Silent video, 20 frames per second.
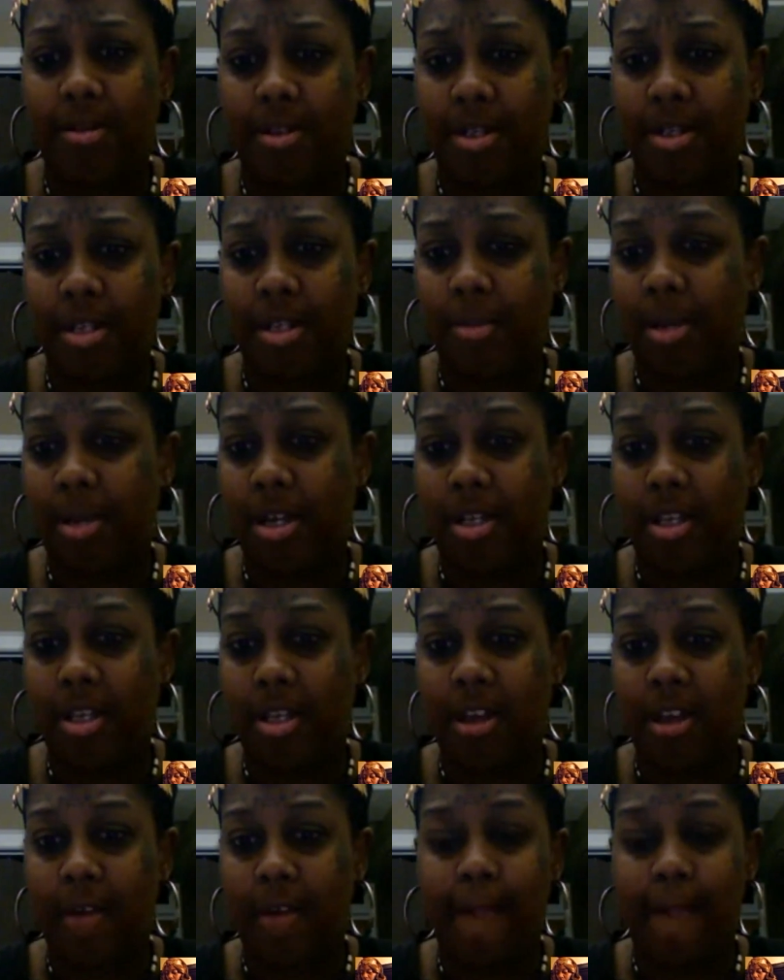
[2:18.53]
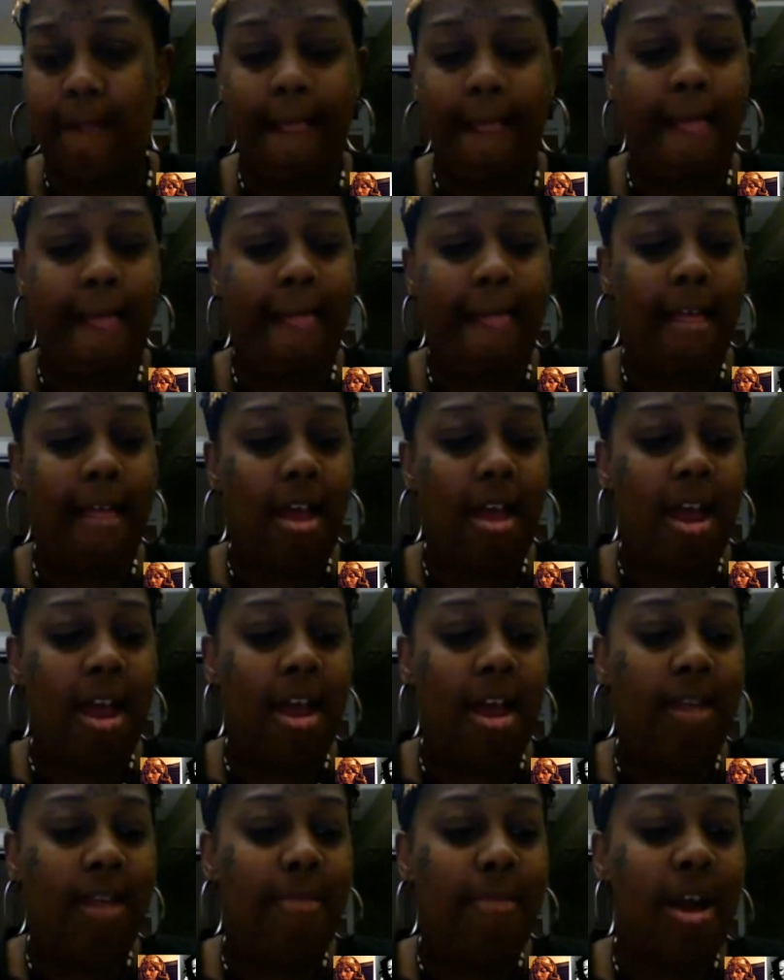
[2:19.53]
or something like that.
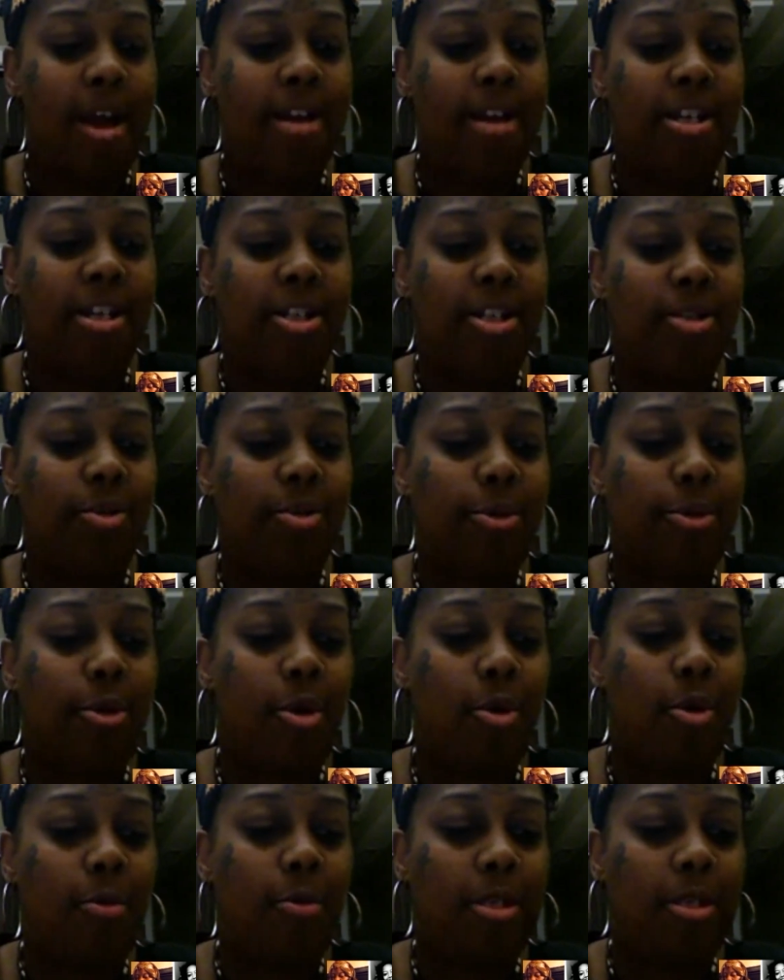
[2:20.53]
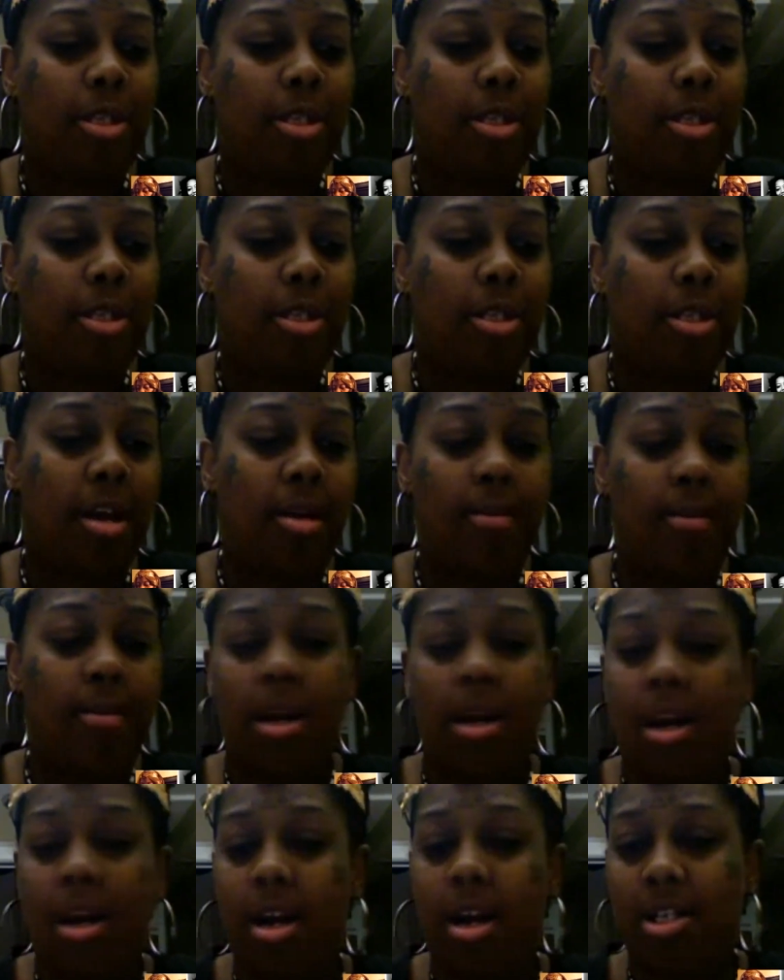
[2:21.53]
And my initial thought was
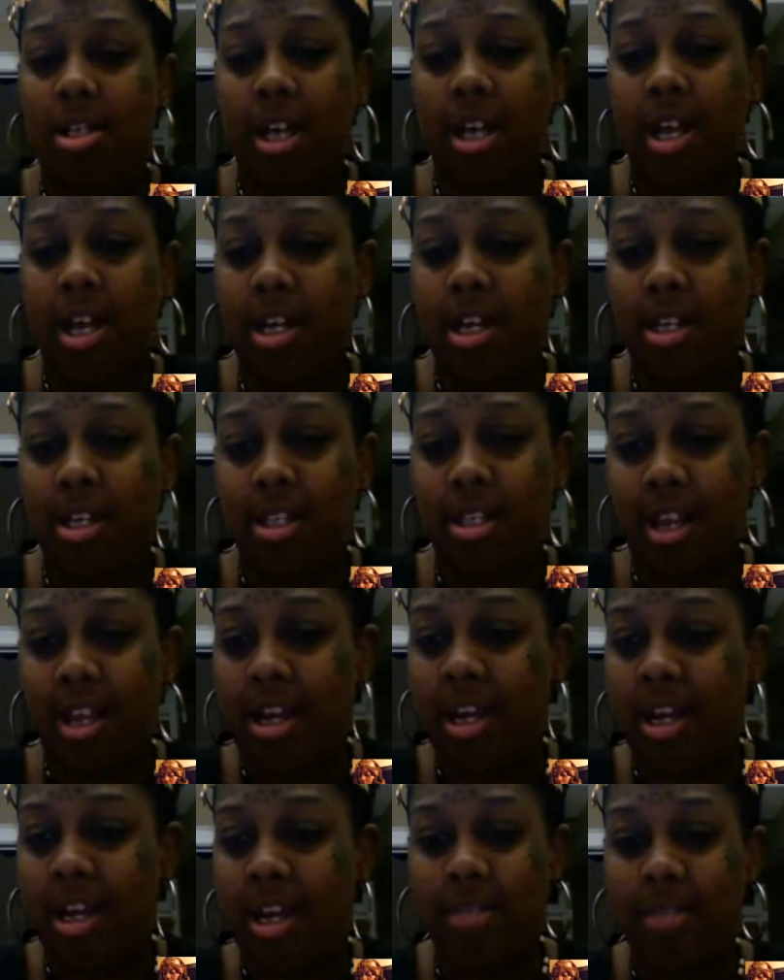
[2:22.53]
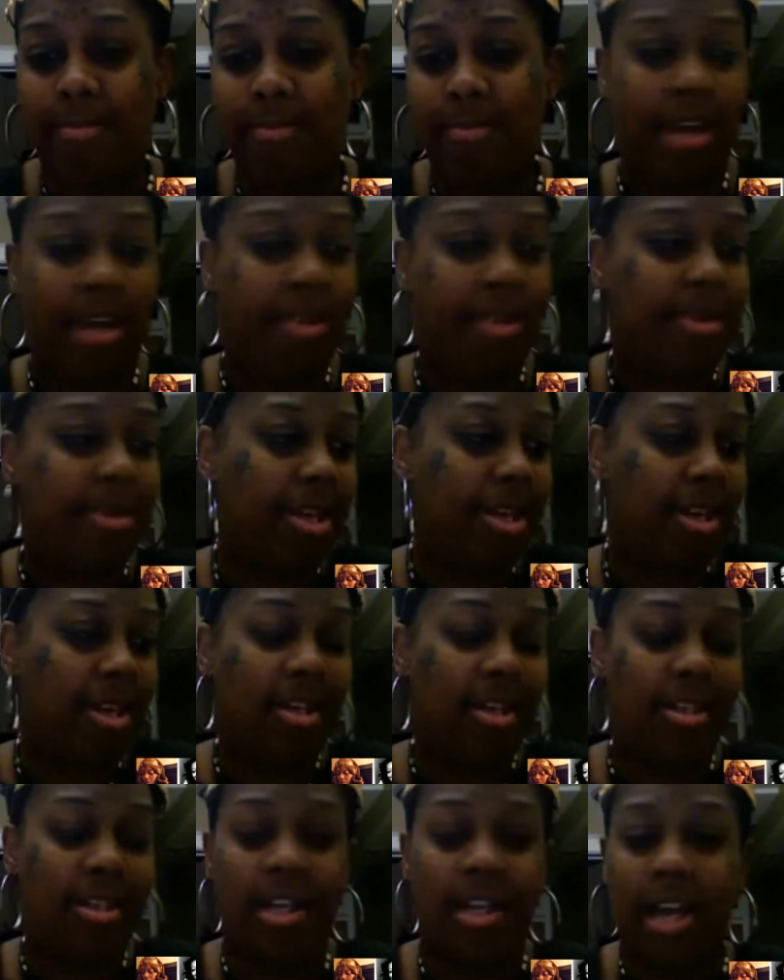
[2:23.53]
like, oh my gosh, I can't get that. I got to pay
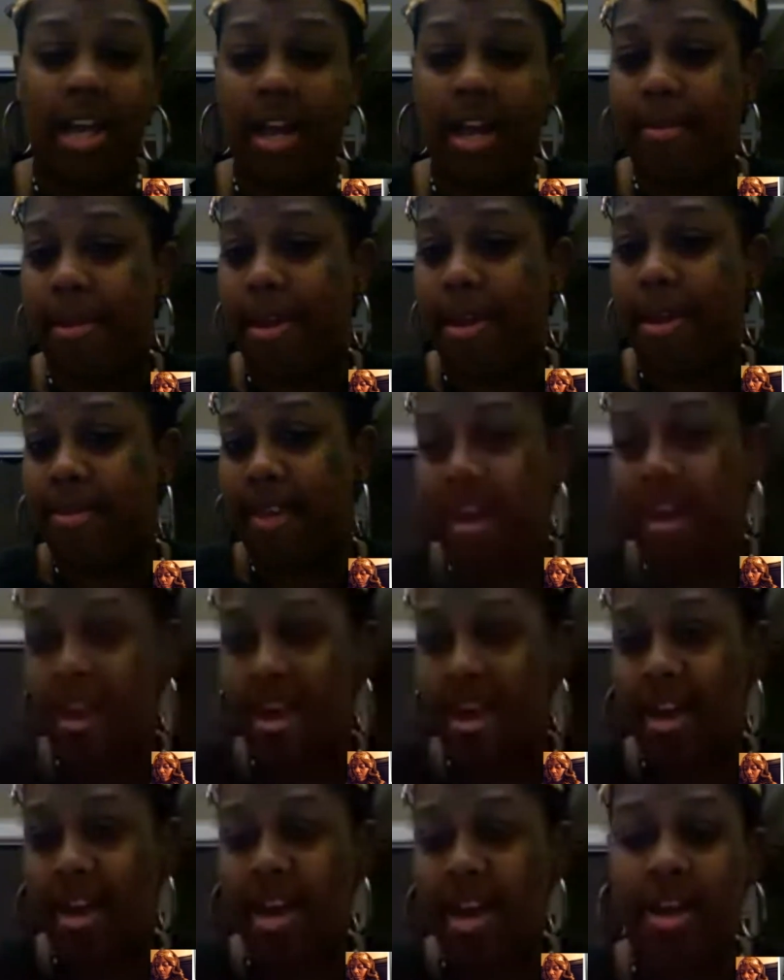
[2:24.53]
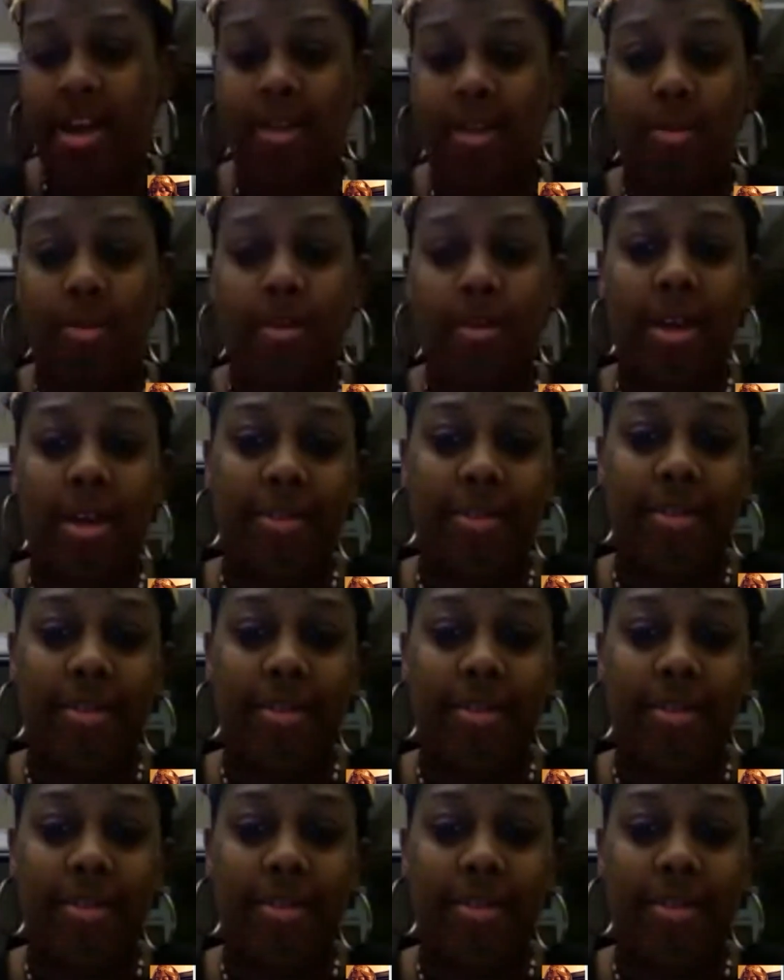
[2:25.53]
this. I got to pay that. I got to go